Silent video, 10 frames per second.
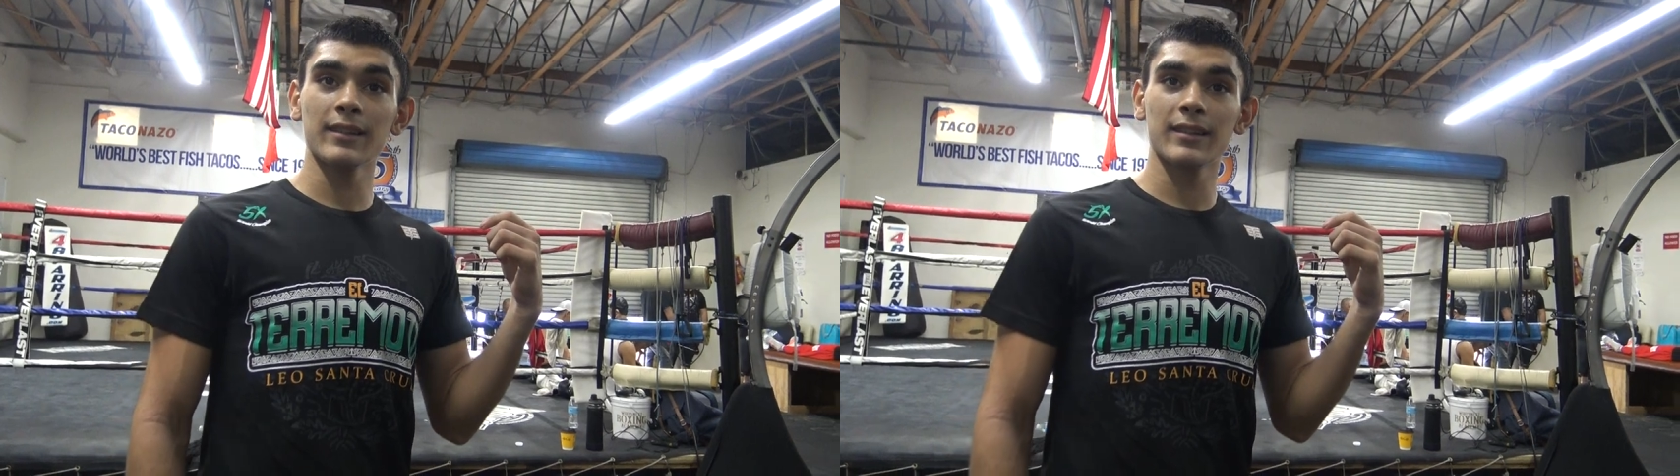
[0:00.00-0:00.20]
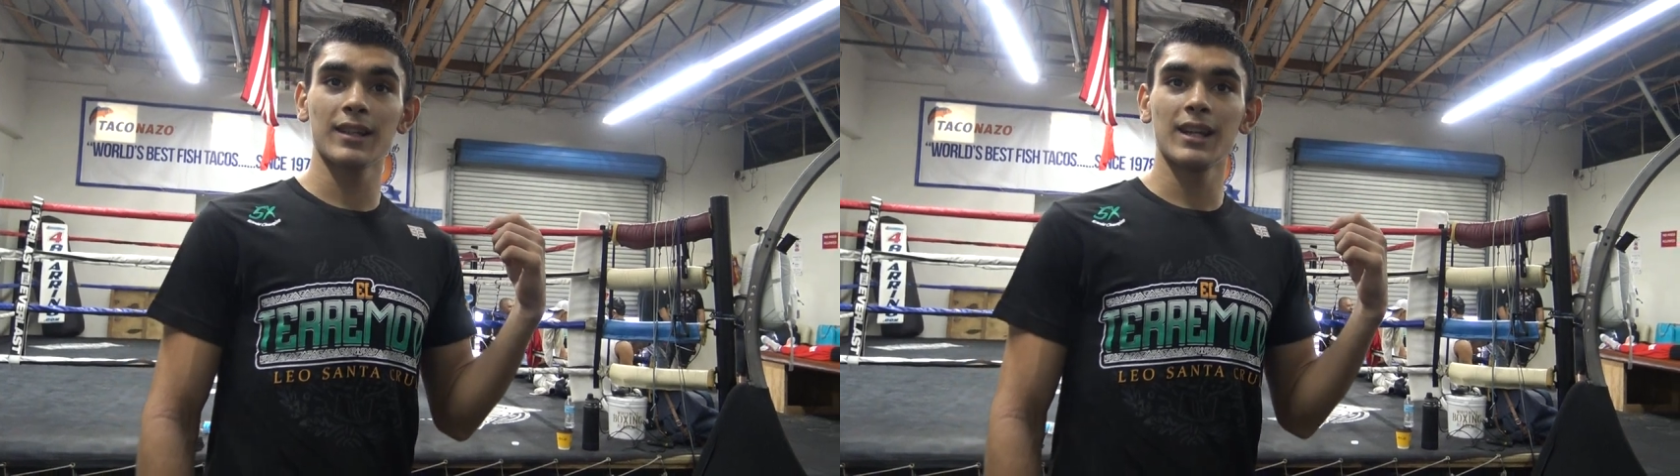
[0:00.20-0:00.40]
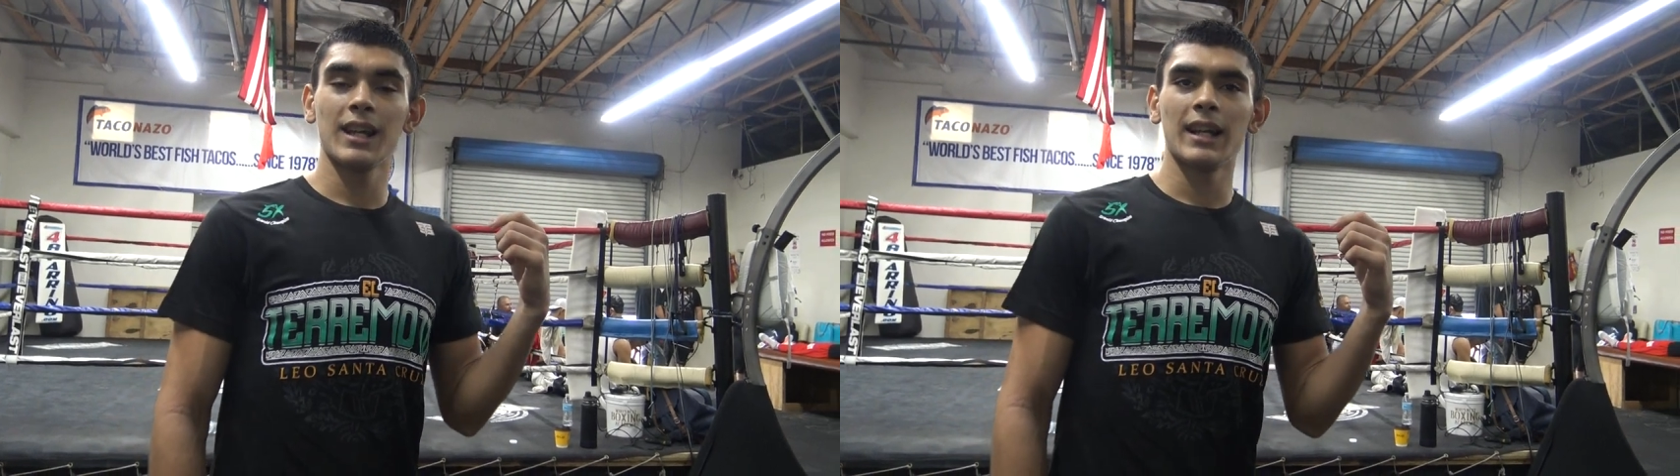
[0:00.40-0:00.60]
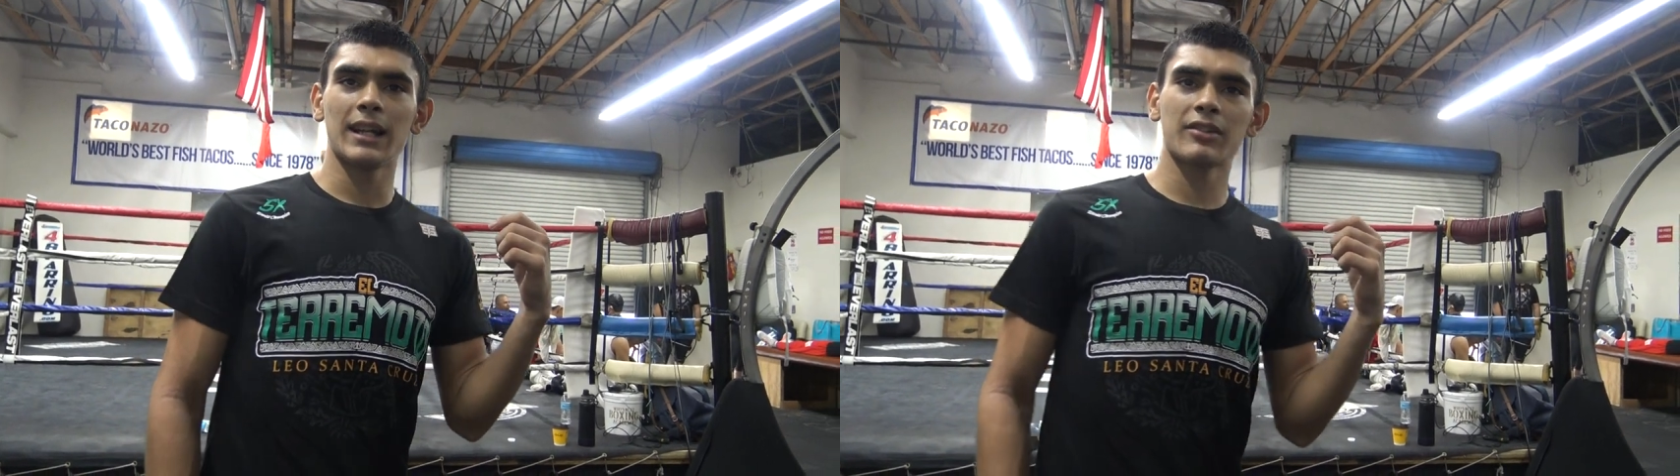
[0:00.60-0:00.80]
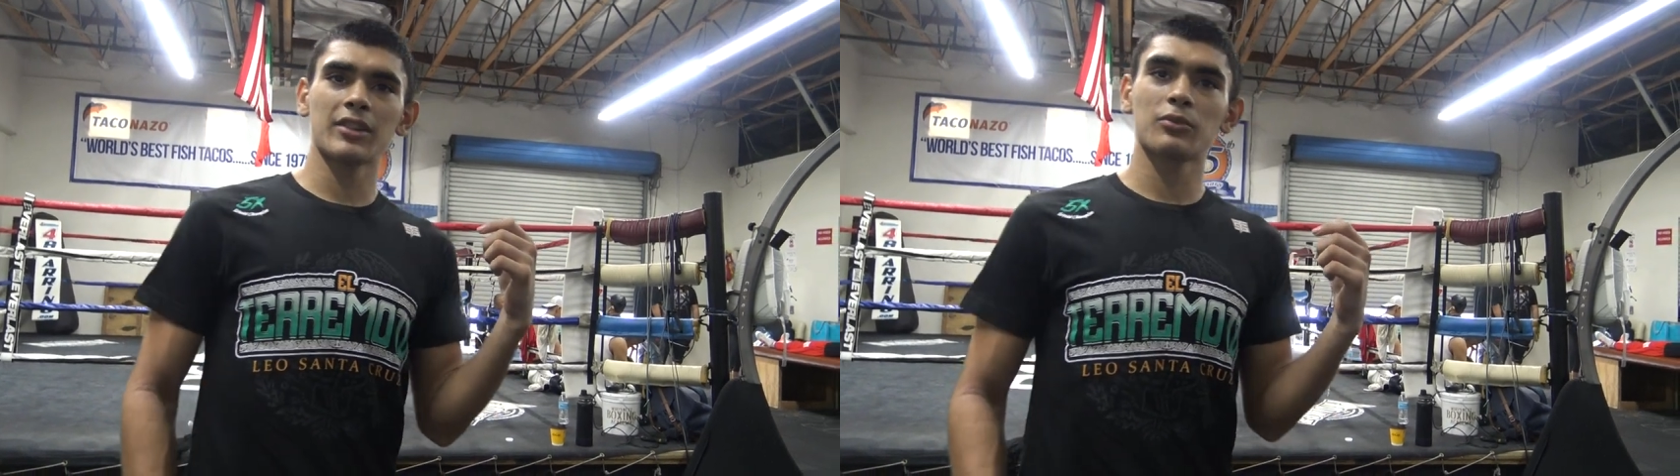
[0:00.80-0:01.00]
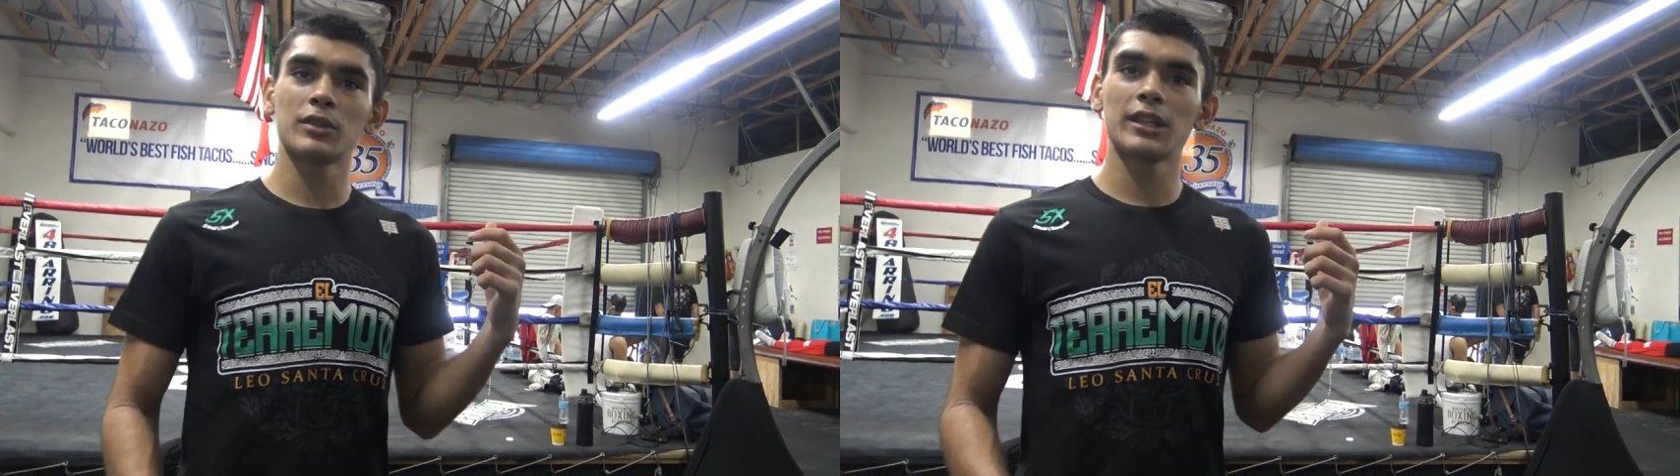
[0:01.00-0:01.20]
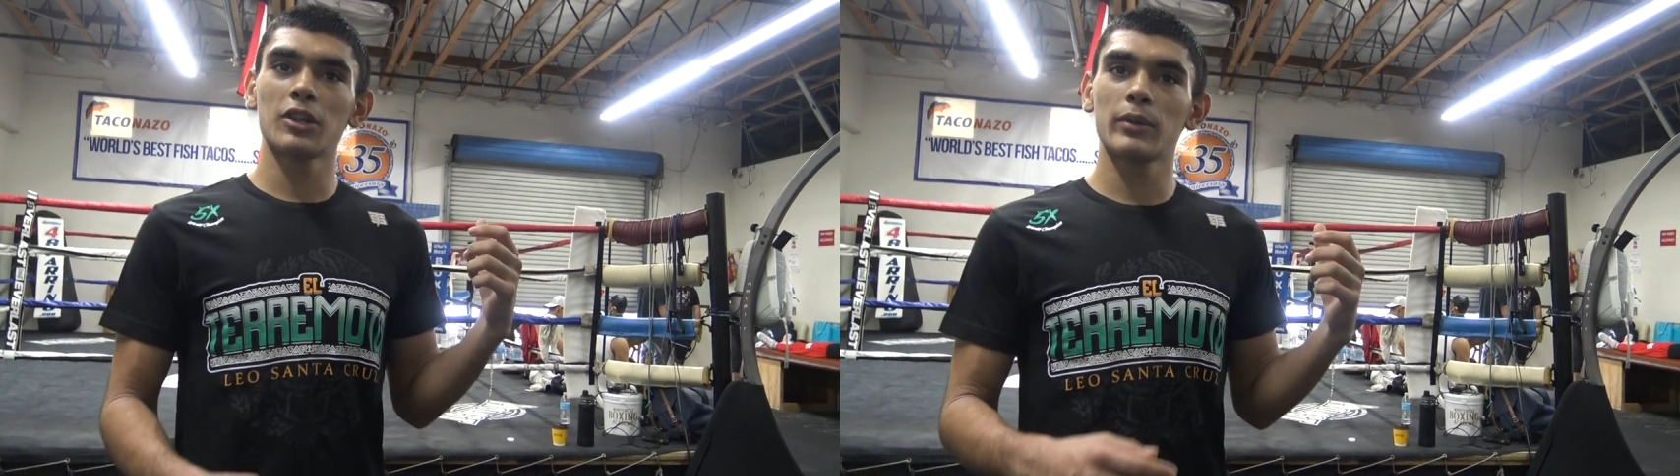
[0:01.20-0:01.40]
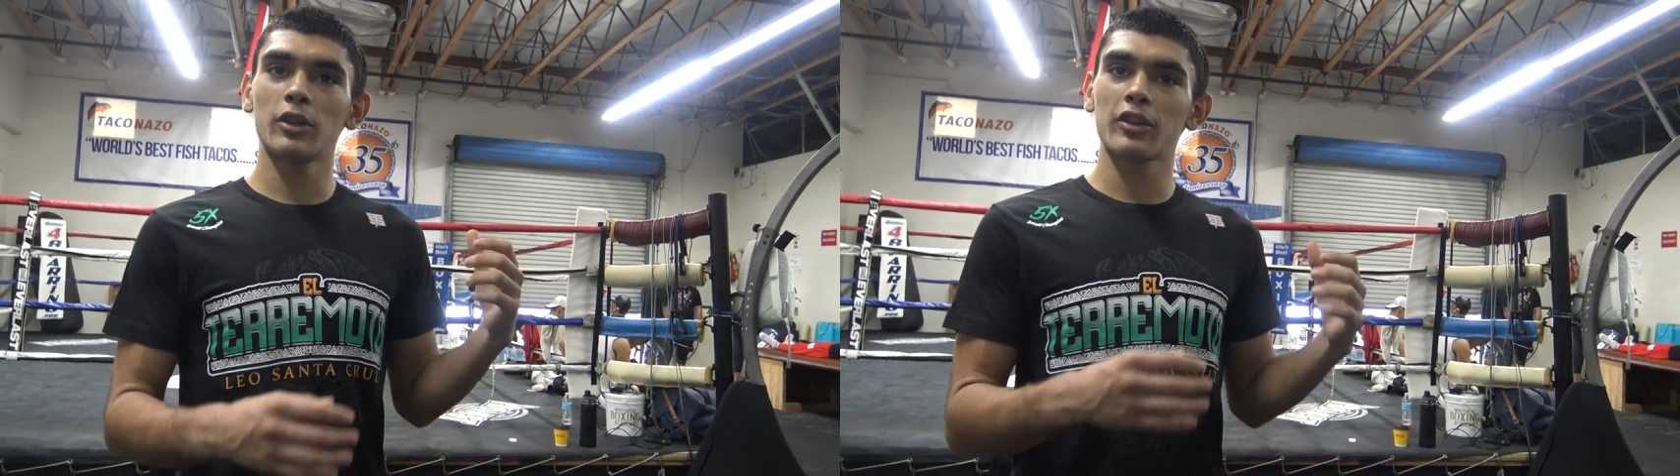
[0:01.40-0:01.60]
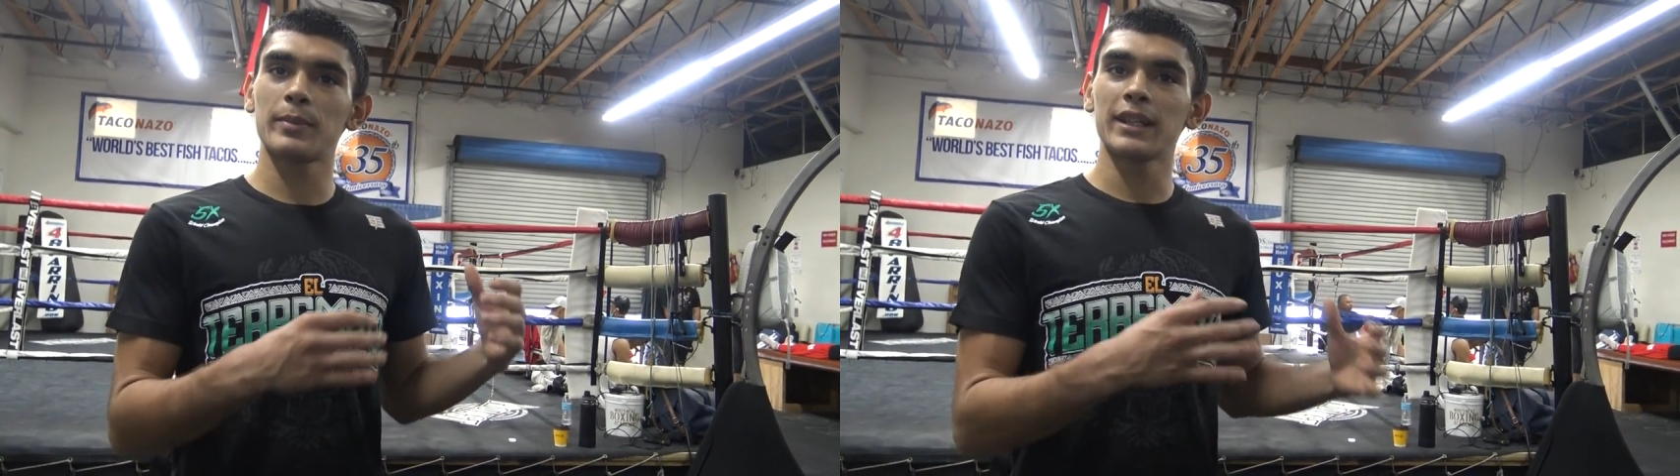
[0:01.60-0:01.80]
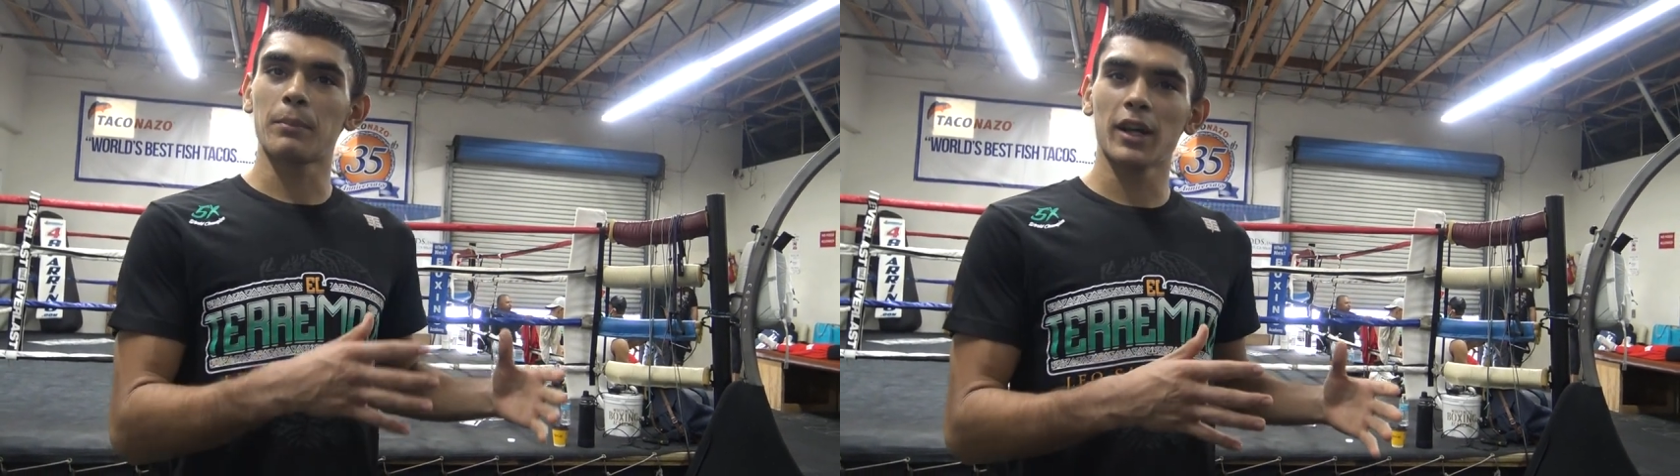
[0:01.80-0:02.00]
And ever since we were little, we'd always
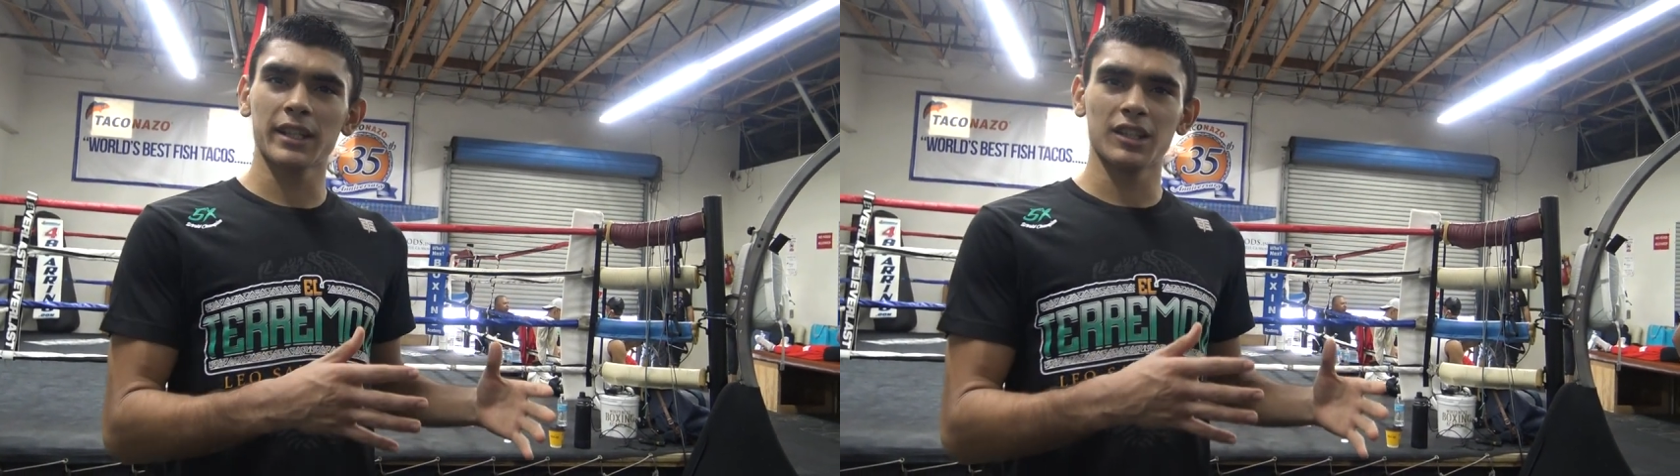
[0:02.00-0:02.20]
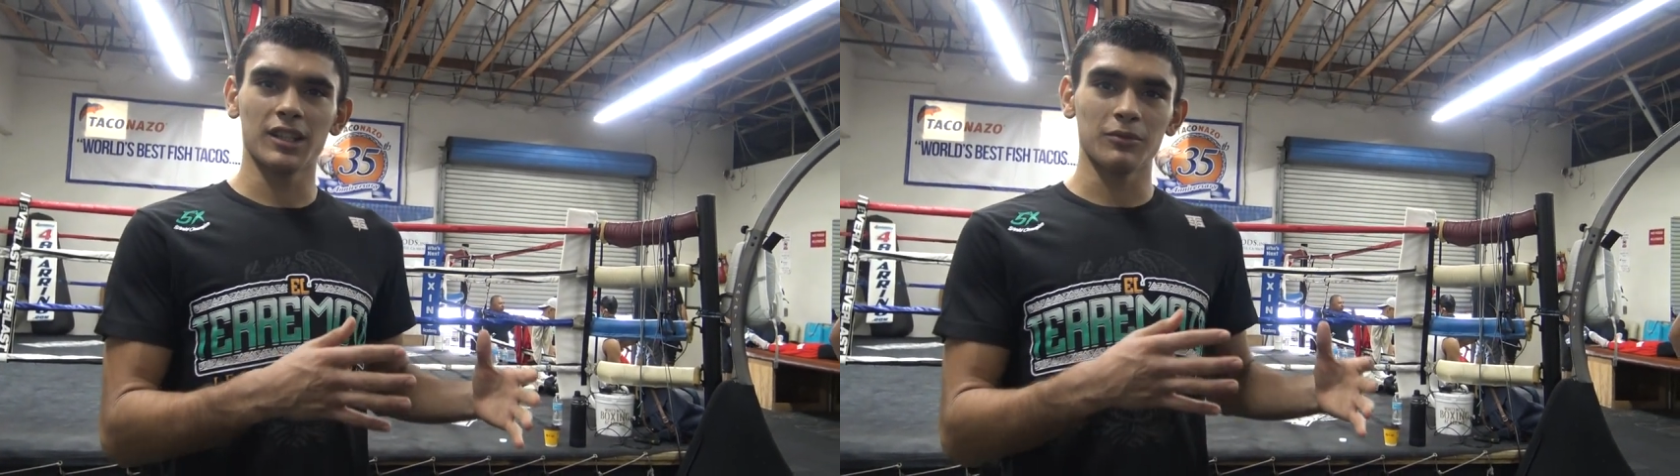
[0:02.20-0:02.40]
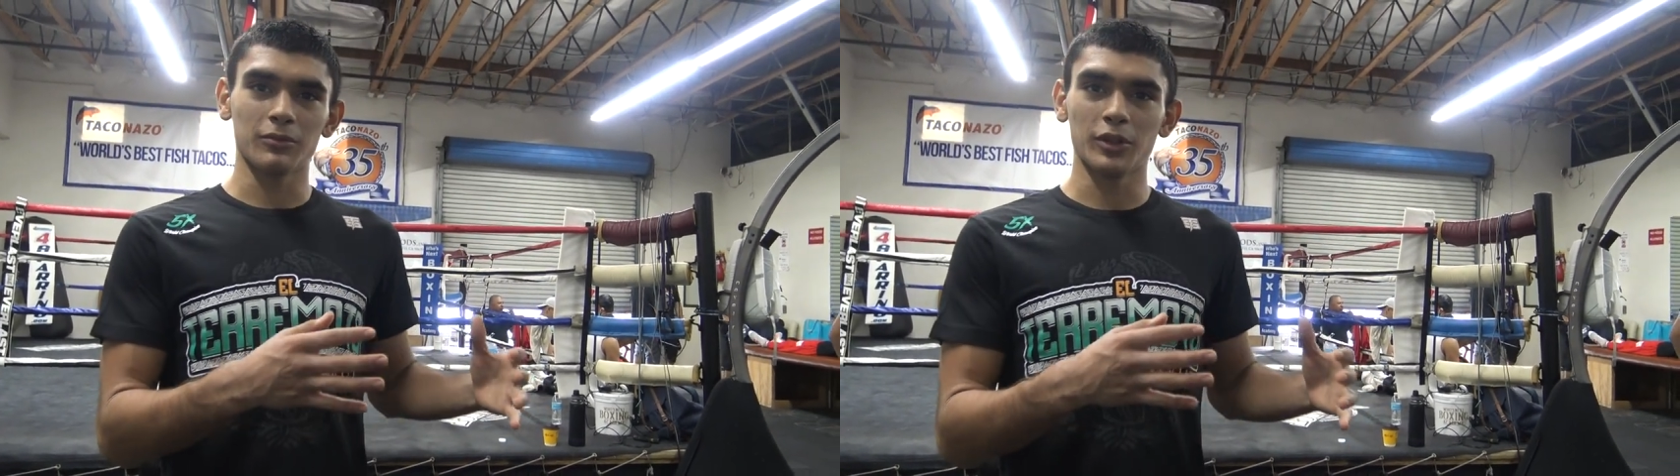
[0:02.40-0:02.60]
be in the parking lot.